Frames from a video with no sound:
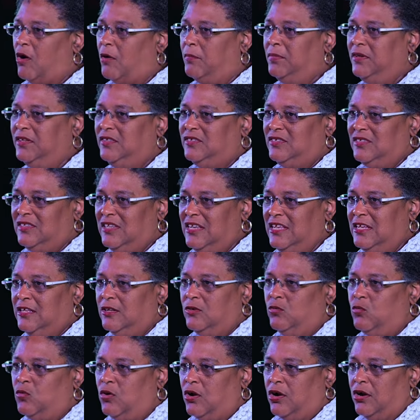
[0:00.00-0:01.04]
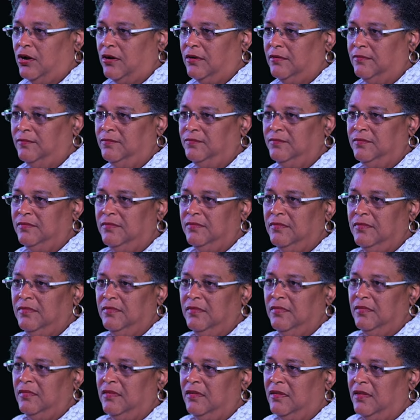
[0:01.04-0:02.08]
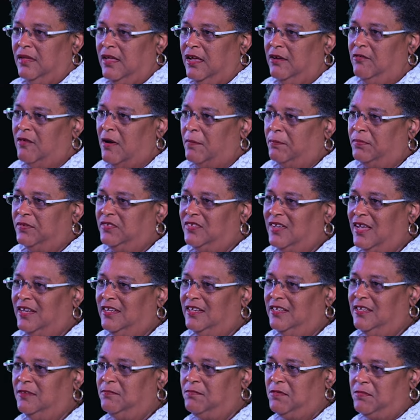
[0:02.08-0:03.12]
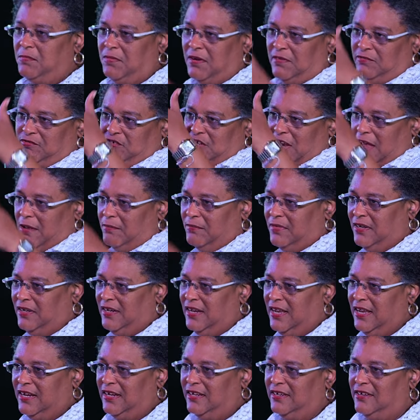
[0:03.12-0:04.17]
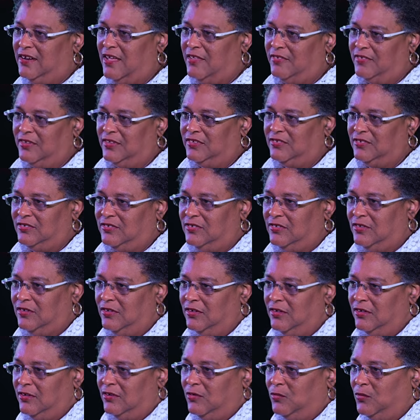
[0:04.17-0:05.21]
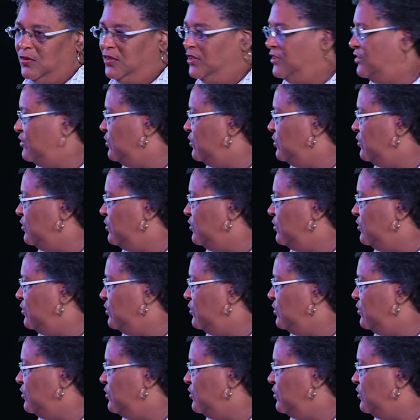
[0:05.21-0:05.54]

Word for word: Bobby's legal work in representing the people of Chapman Lane and others with a